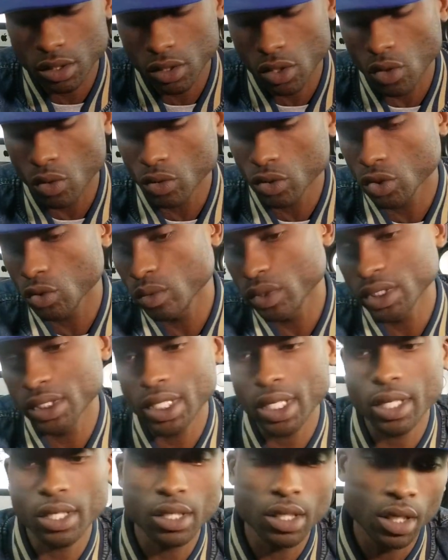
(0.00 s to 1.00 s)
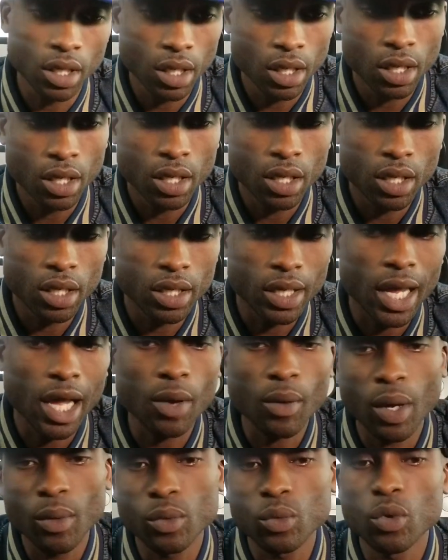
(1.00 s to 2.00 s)
going through a day and how I
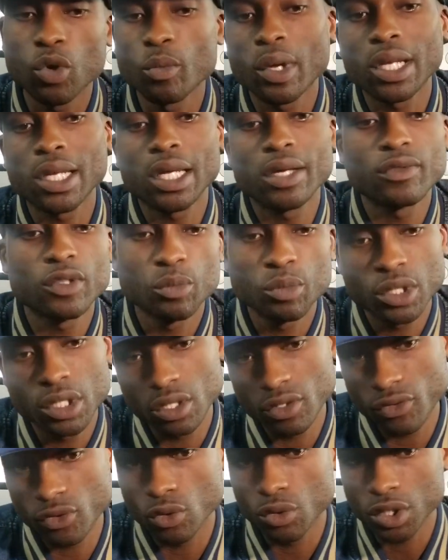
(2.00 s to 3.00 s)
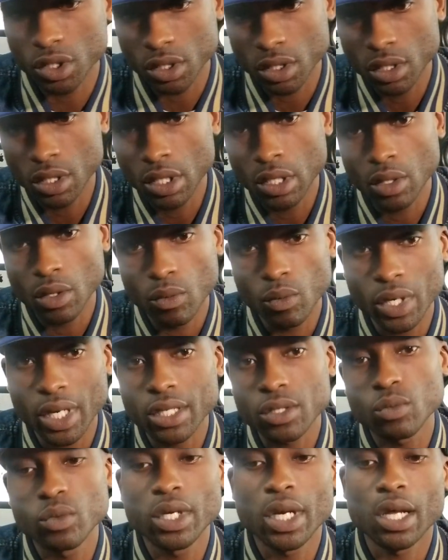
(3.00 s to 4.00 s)
would want my life to be in the future when
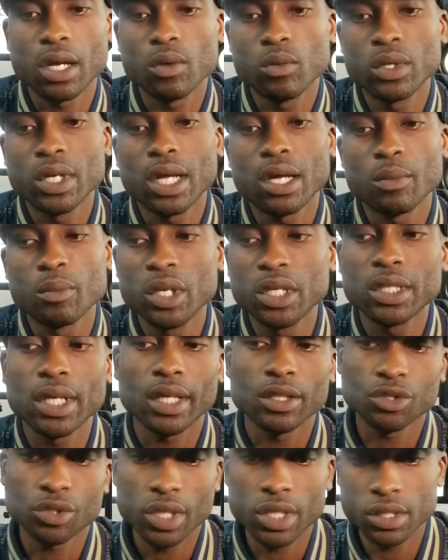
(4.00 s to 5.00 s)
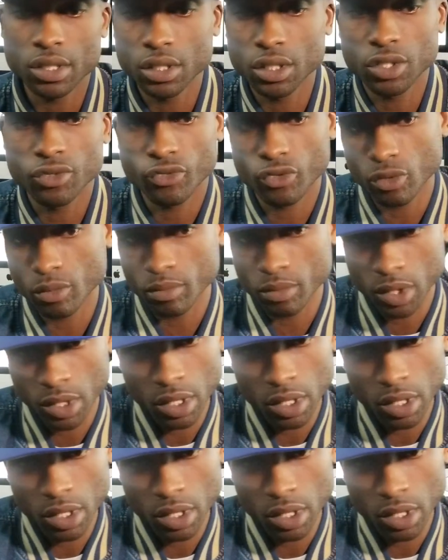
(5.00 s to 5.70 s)
I make that transition from